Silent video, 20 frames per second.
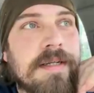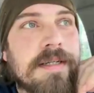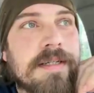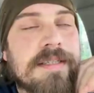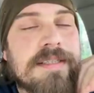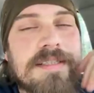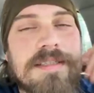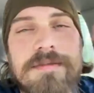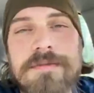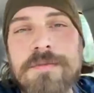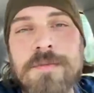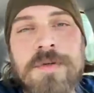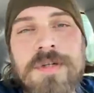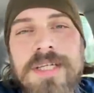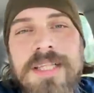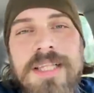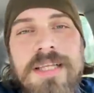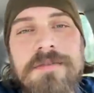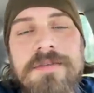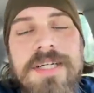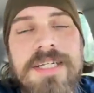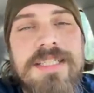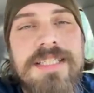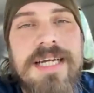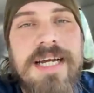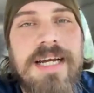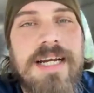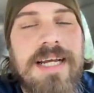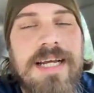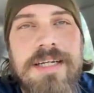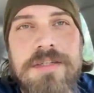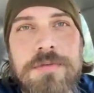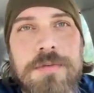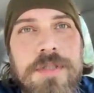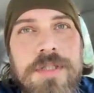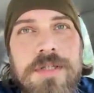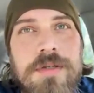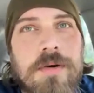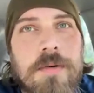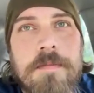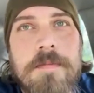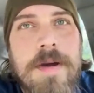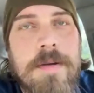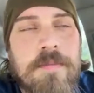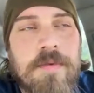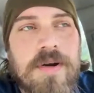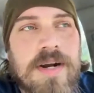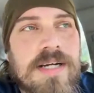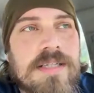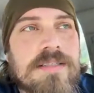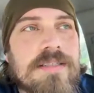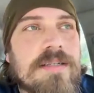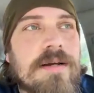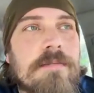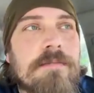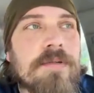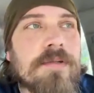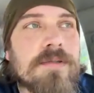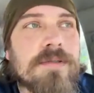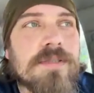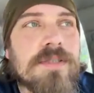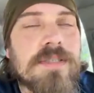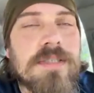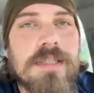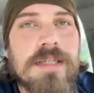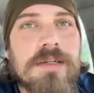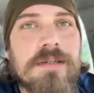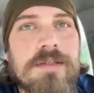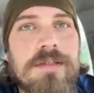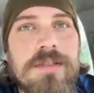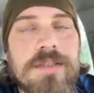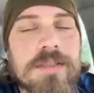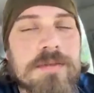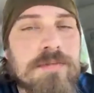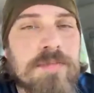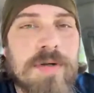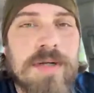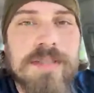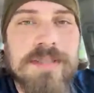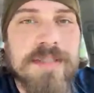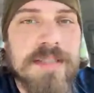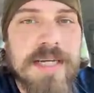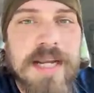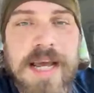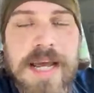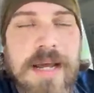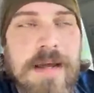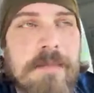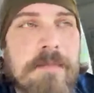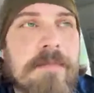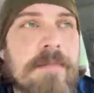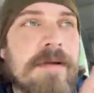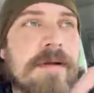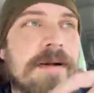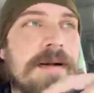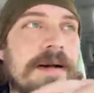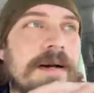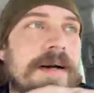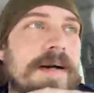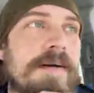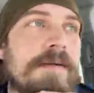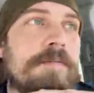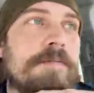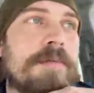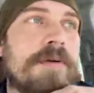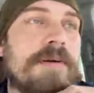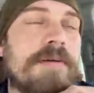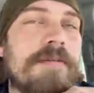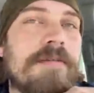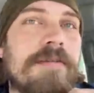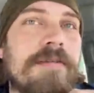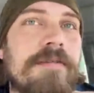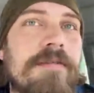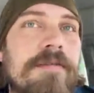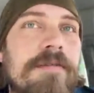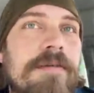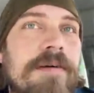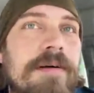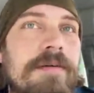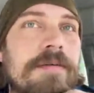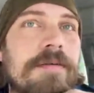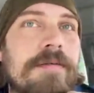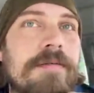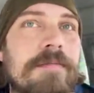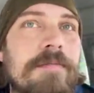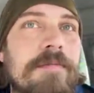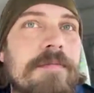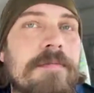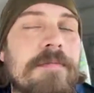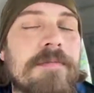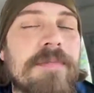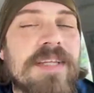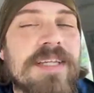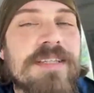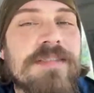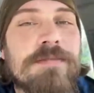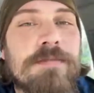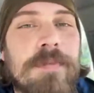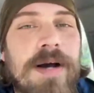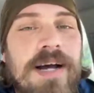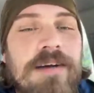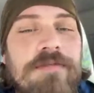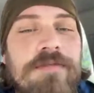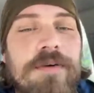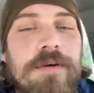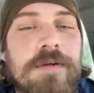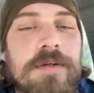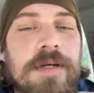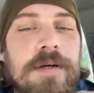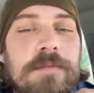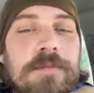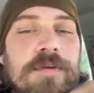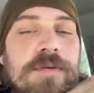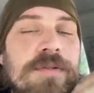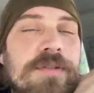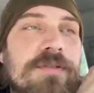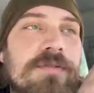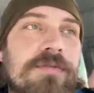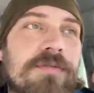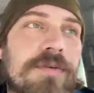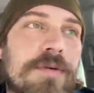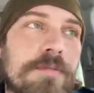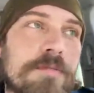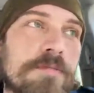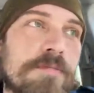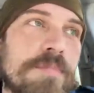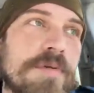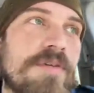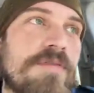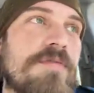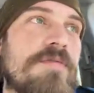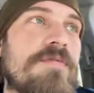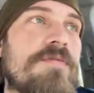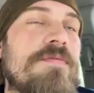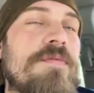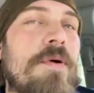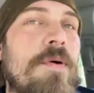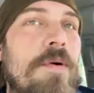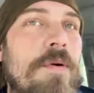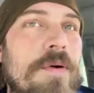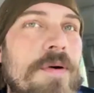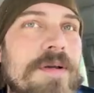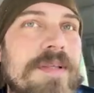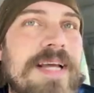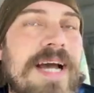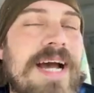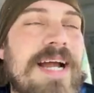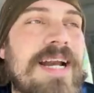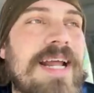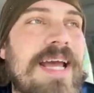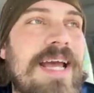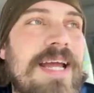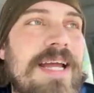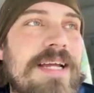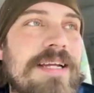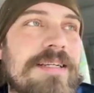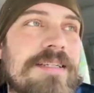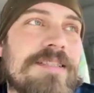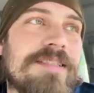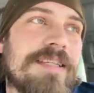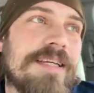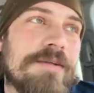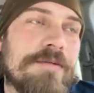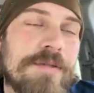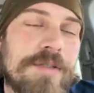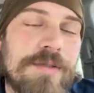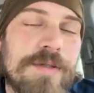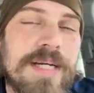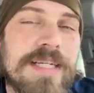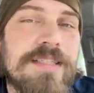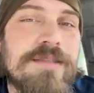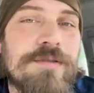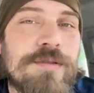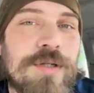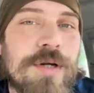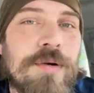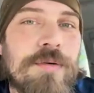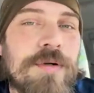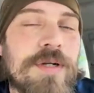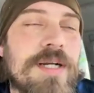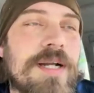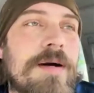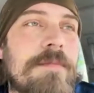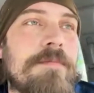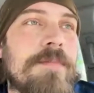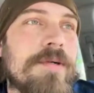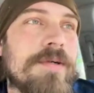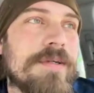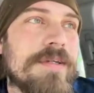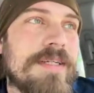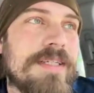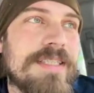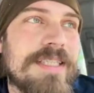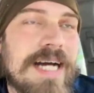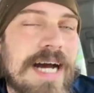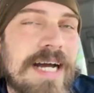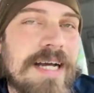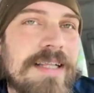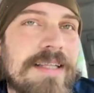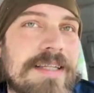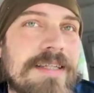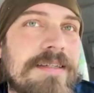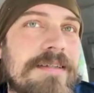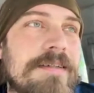because we live in a day and age where you don't memorize numbers. You know, you just press a name. But my phone number is from before that age, like when you had to know a number and dial it.